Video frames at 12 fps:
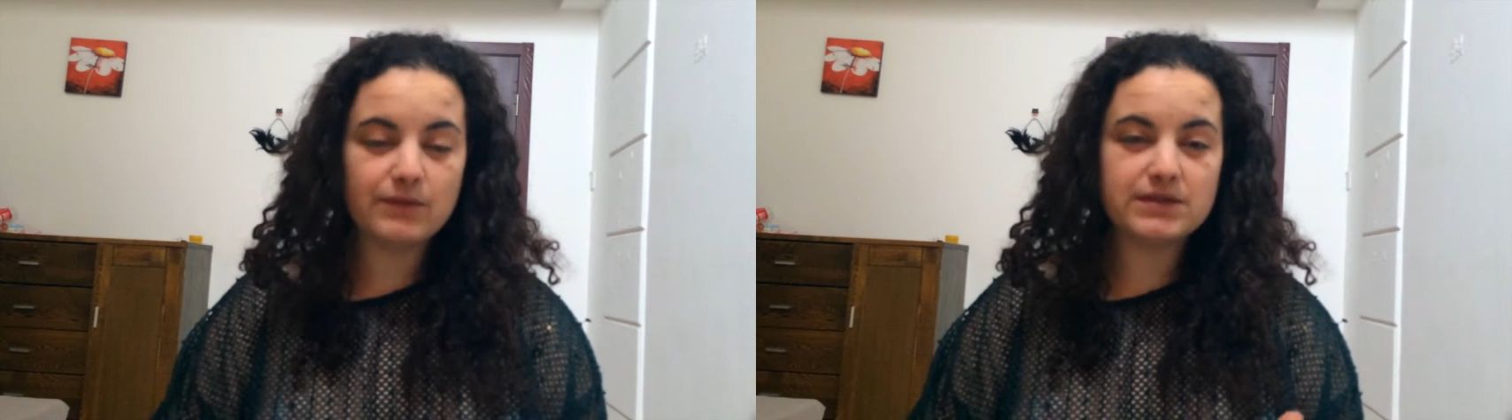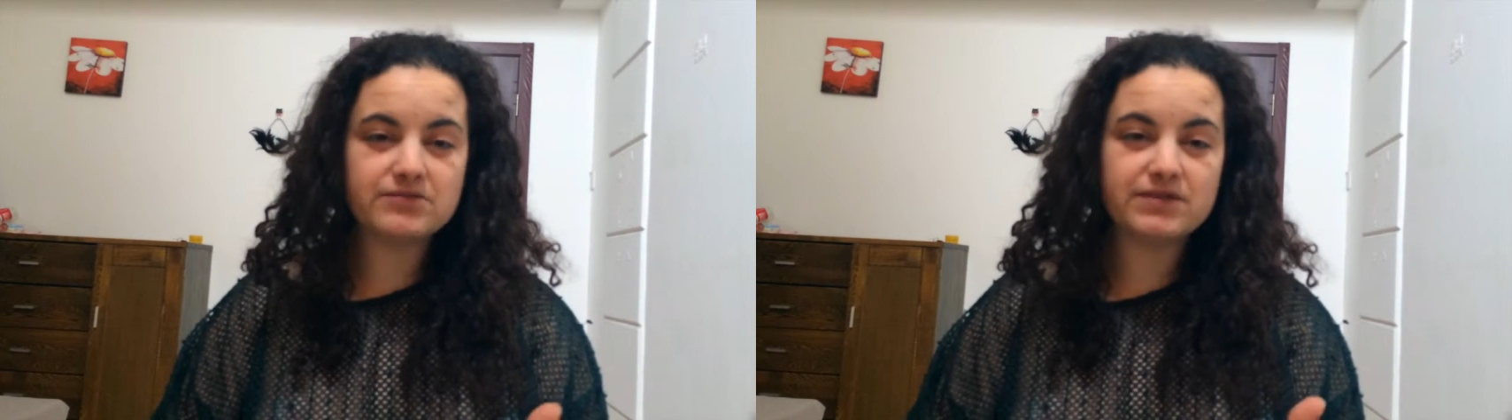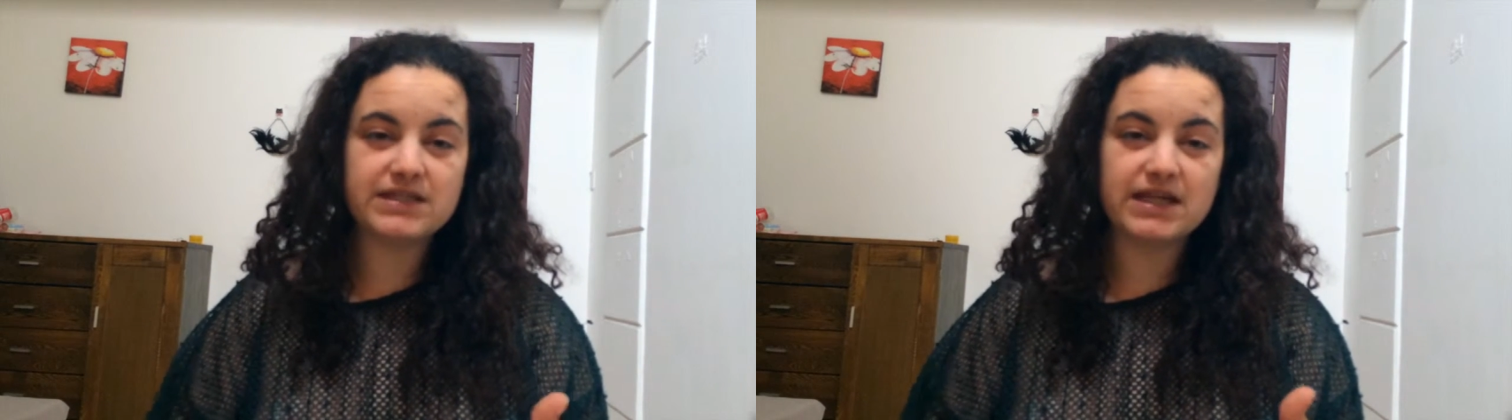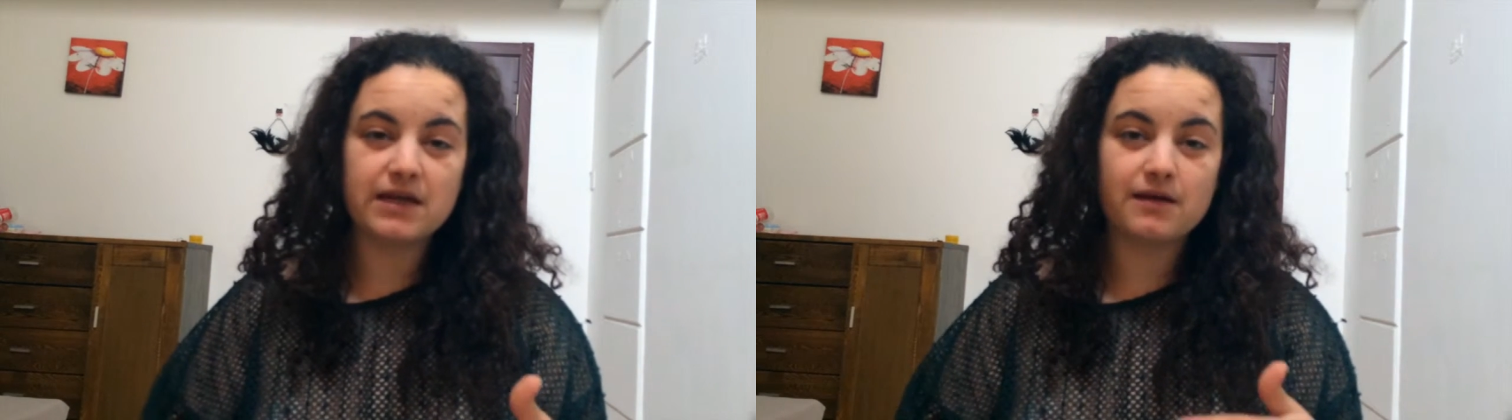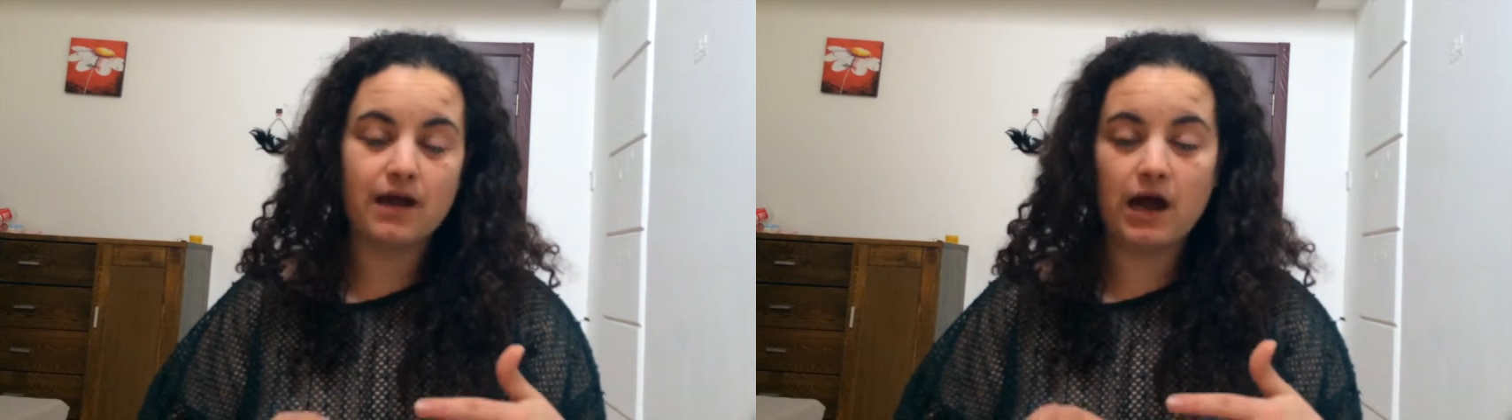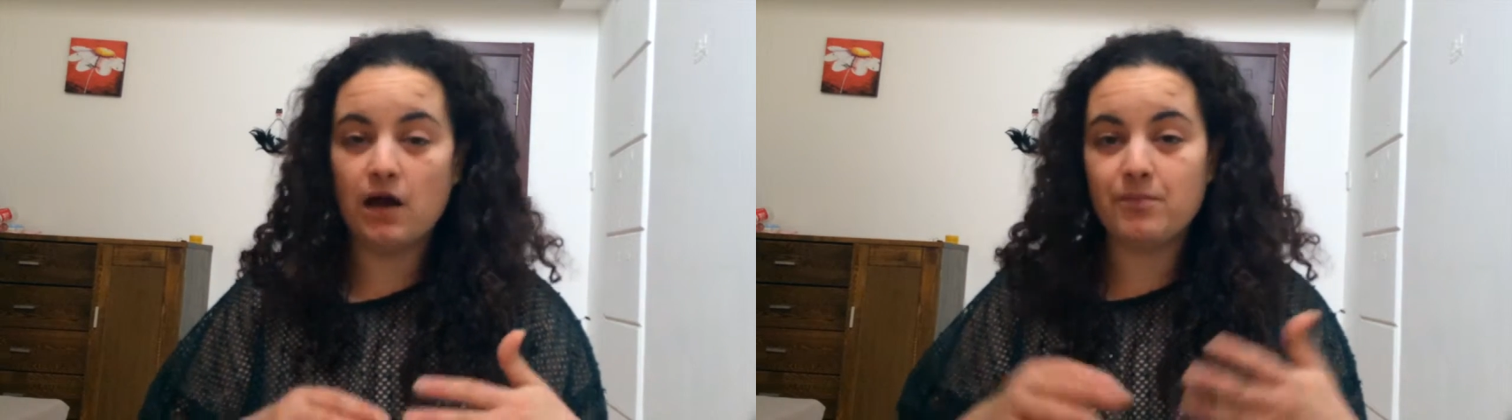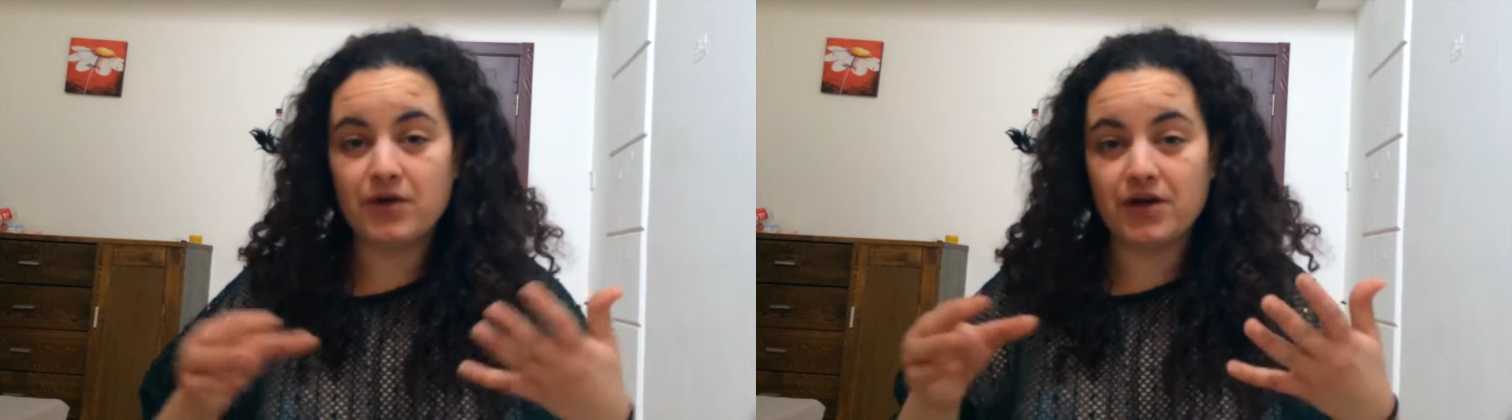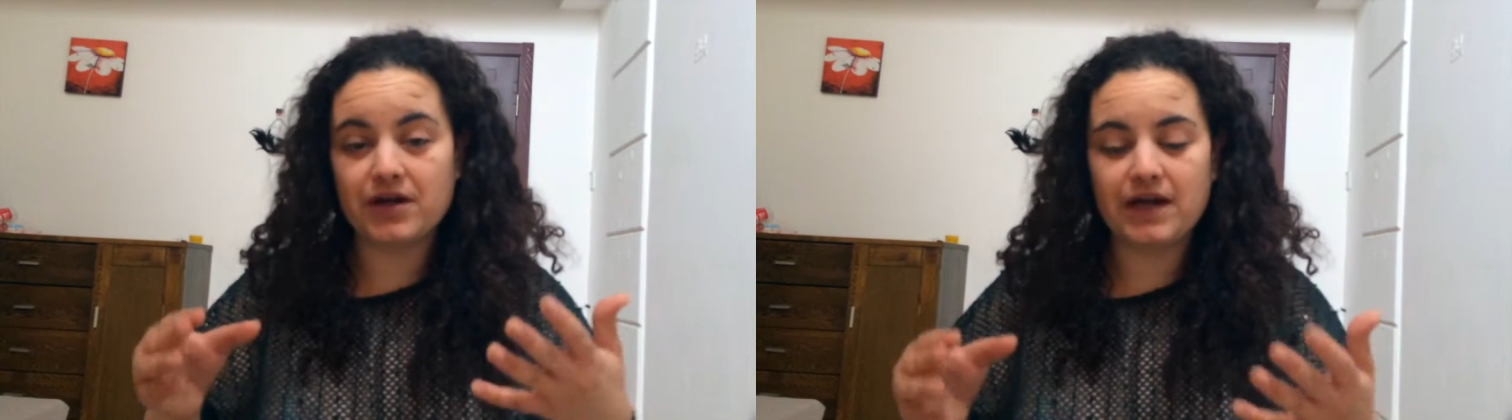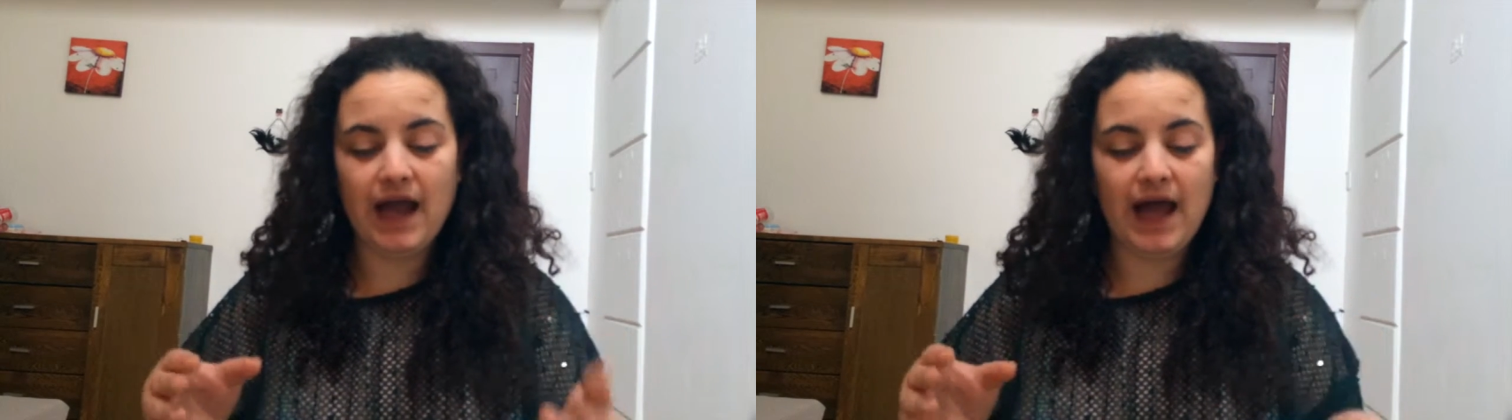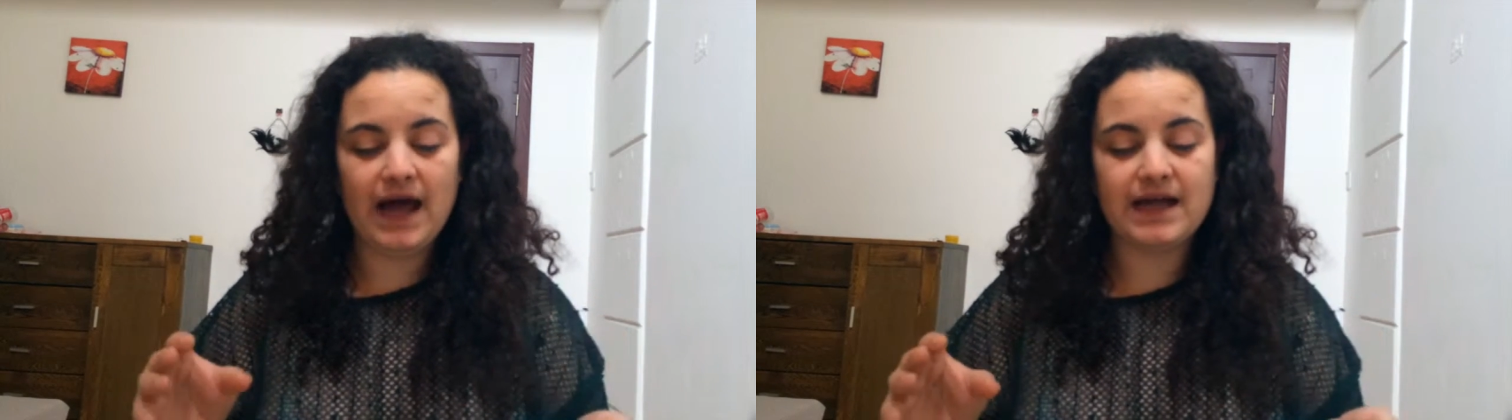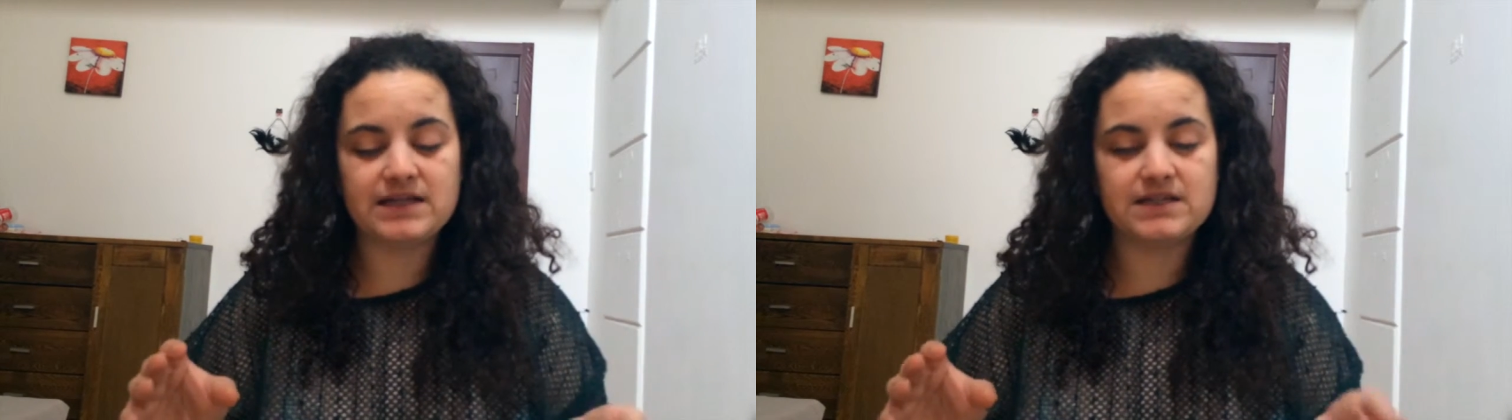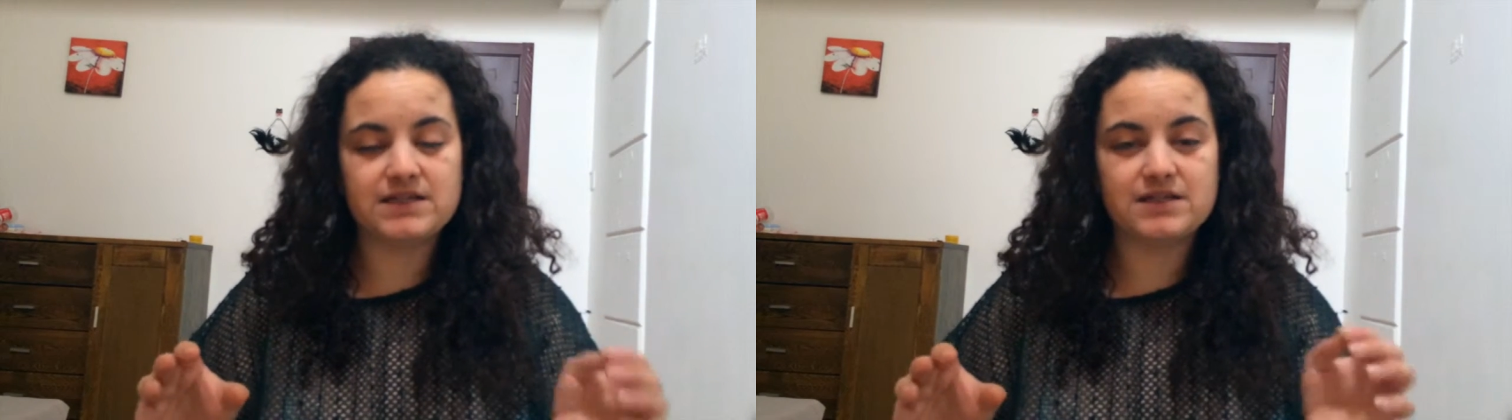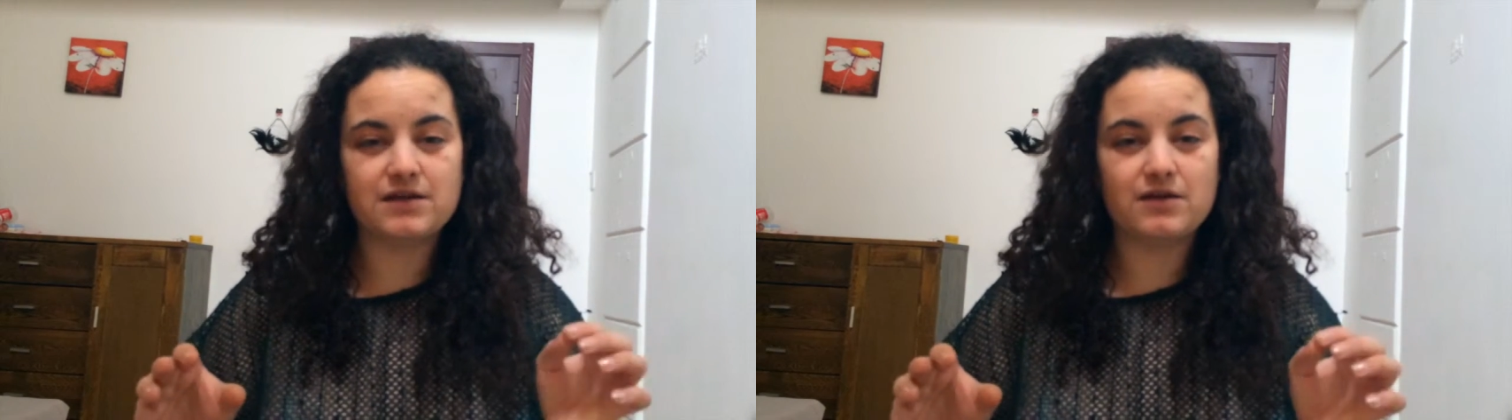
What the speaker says: was reading a book and